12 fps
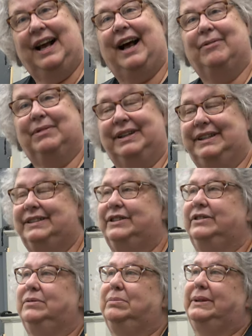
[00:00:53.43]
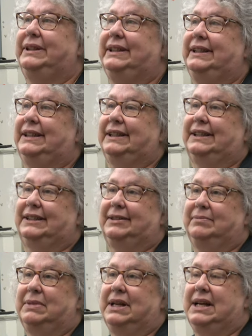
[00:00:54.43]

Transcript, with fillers: I wanted to be um,